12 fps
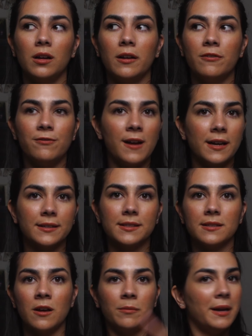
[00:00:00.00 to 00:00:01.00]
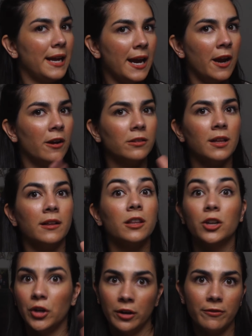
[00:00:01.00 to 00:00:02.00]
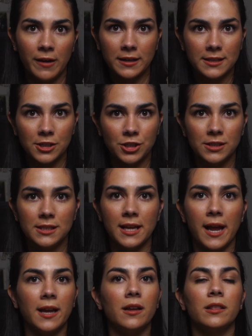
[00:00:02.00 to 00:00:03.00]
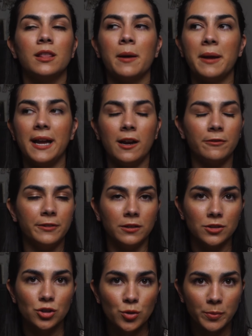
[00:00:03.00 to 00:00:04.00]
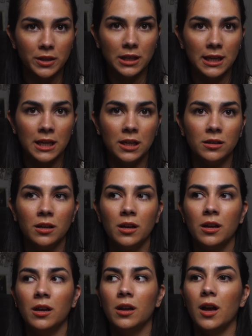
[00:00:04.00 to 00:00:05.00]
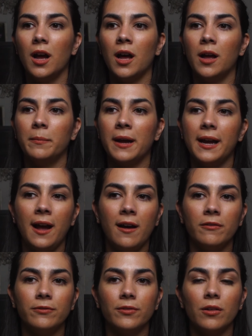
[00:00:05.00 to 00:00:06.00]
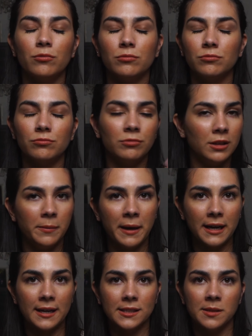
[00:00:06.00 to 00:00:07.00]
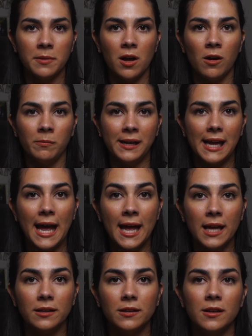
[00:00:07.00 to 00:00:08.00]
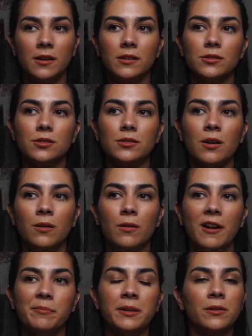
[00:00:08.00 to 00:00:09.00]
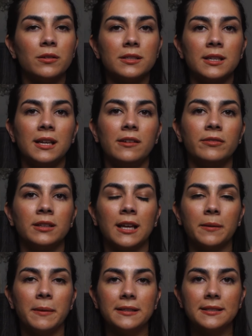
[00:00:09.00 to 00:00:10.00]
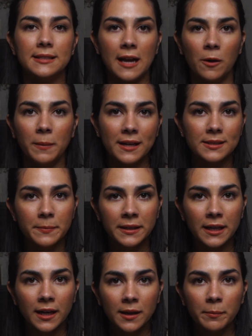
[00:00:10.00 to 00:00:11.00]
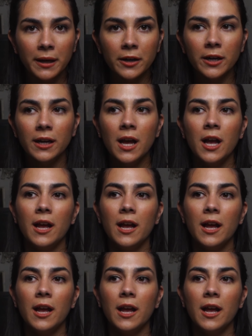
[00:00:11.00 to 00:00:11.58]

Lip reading: effects on my hair, that the good effects, I should say, that my hair feels super clean. I have really bad eczema on my head, so I've been noticing even like my scalp has been getting better.